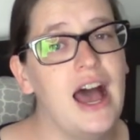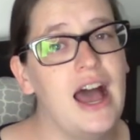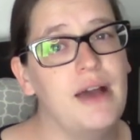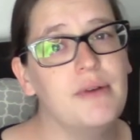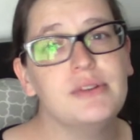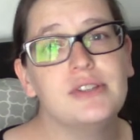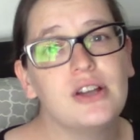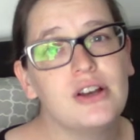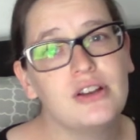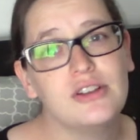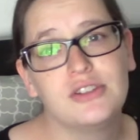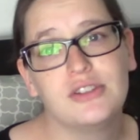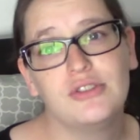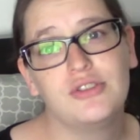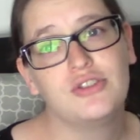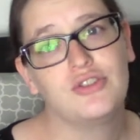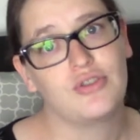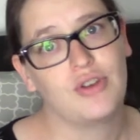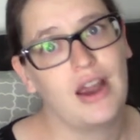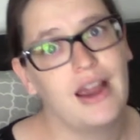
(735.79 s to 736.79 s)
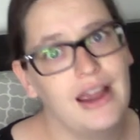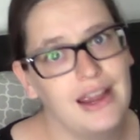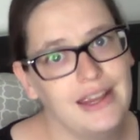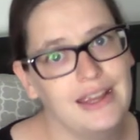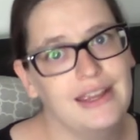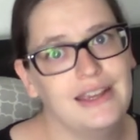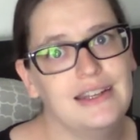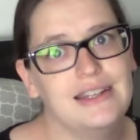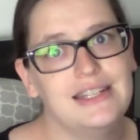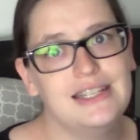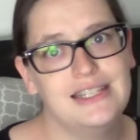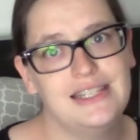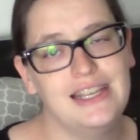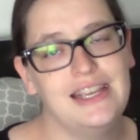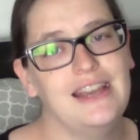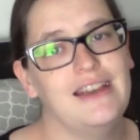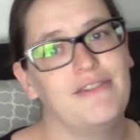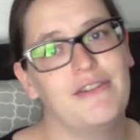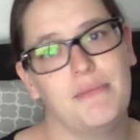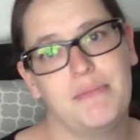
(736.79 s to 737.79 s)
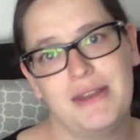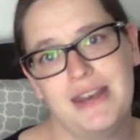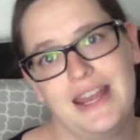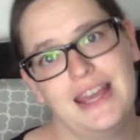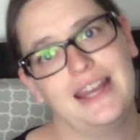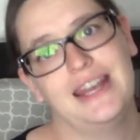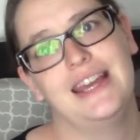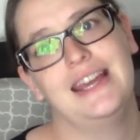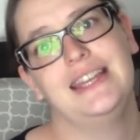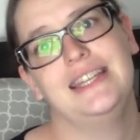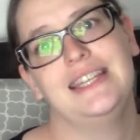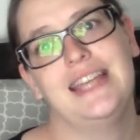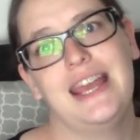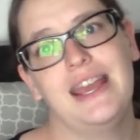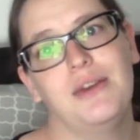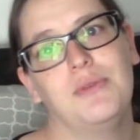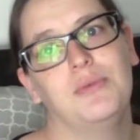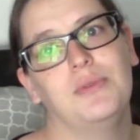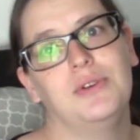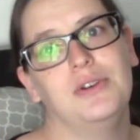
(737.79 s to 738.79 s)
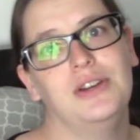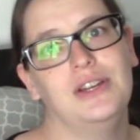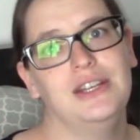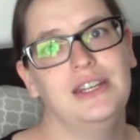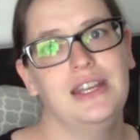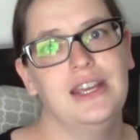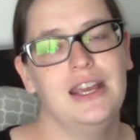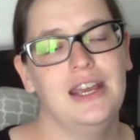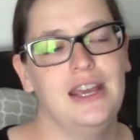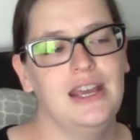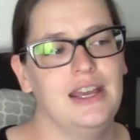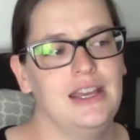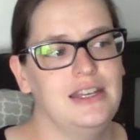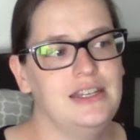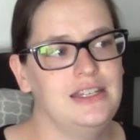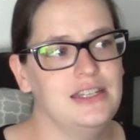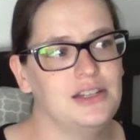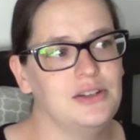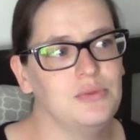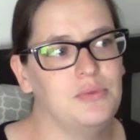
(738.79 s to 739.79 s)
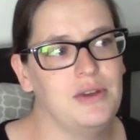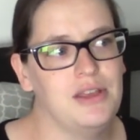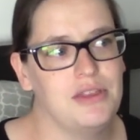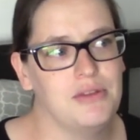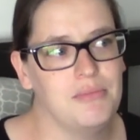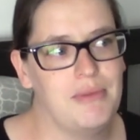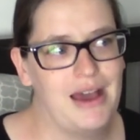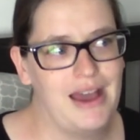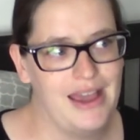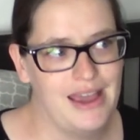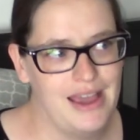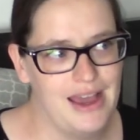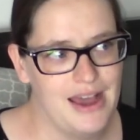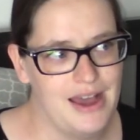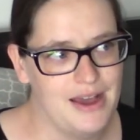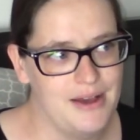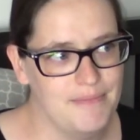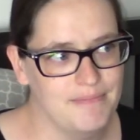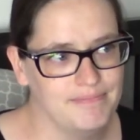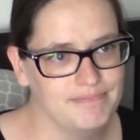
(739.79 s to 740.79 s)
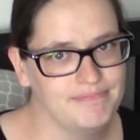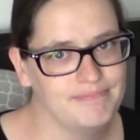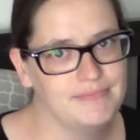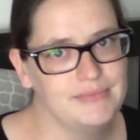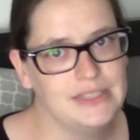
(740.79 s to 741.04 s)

I was also trying to see if a banana a day would deal with my um,